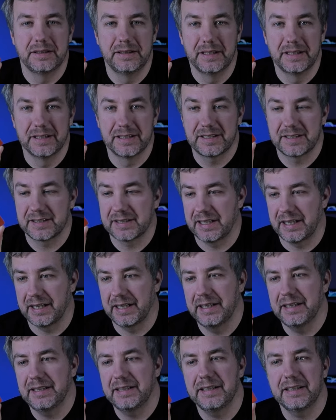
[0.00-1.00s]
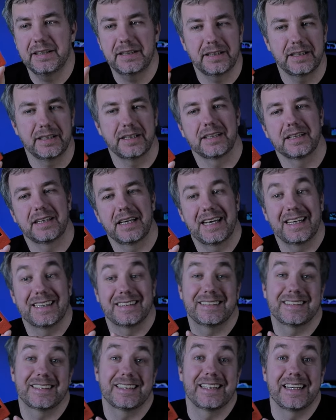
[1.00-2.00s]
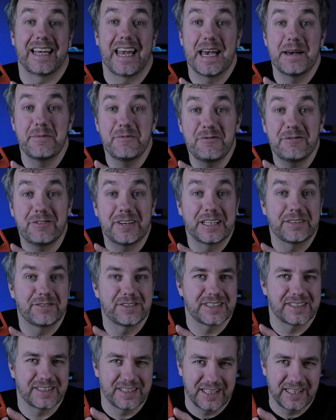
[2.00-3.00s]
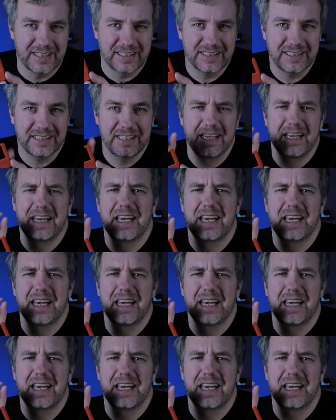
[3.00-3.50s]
This tiny thing, it's a M5Stick